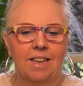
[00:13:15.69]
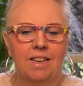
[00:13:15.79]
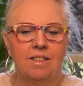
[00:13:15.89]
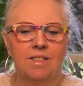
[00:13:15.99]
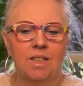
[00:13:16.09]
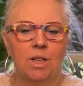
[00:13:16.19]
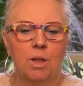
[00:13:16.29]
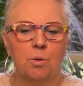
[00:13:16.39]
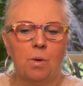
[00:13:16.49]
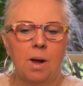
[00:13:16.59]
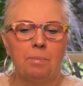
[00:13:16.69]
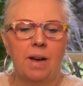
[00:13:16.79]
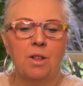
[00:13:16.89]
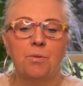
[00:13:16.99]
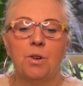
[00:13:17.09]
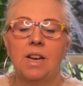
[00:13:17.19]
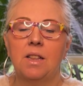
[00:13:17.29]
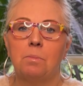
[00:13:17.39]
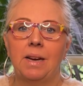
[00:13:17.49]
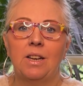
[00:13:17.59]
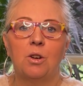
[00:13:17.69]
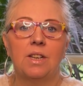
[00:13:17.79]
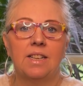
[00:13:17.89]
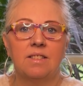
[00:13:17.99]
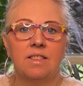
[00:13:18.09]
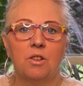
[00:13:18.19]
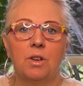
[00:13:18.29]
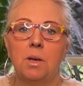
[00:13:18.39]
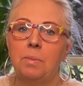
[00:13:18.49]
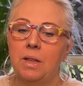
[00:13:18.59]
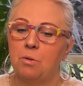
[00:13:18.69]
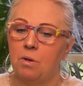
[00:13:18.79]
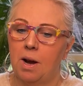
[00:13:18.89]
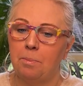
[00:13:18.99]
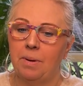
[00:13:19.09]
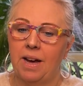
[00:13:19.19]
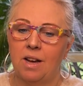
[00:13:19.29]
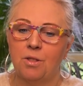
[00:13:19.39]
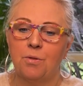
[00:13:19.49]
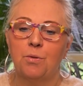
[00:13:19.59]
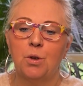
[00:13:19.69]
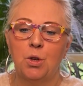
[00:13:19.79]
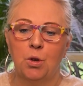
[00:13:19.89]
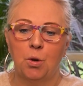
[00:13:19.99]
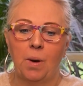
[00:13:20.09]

Consider that the right path for another may not necessarily be the right path for you,